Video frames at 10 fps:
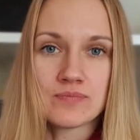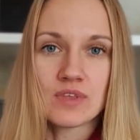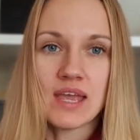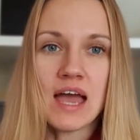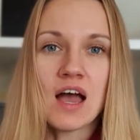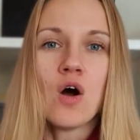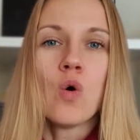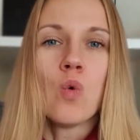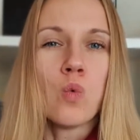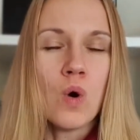Yeah,
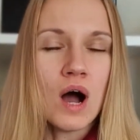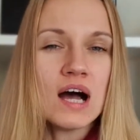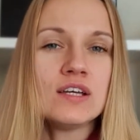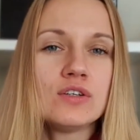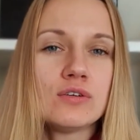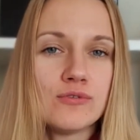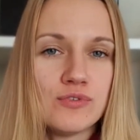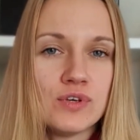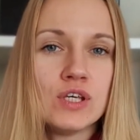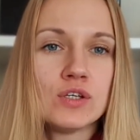why do you
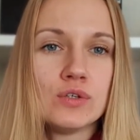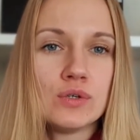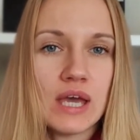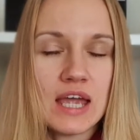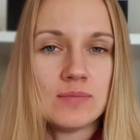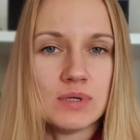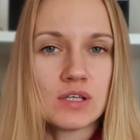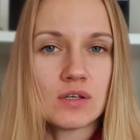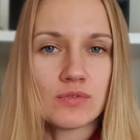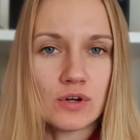think you hate
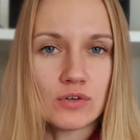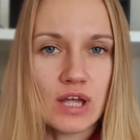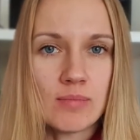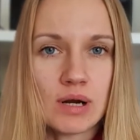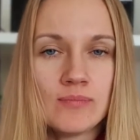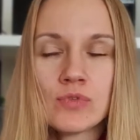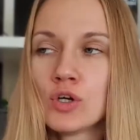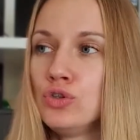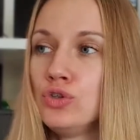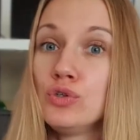being in front of the camera?
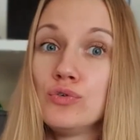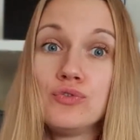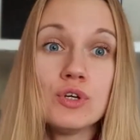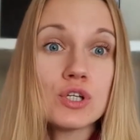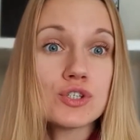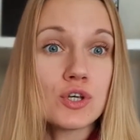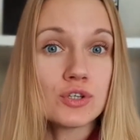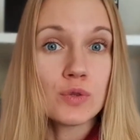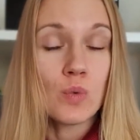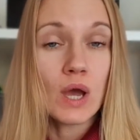Do you feel
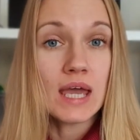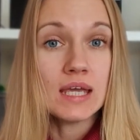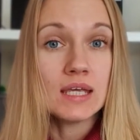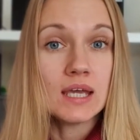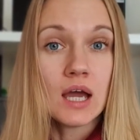certain way?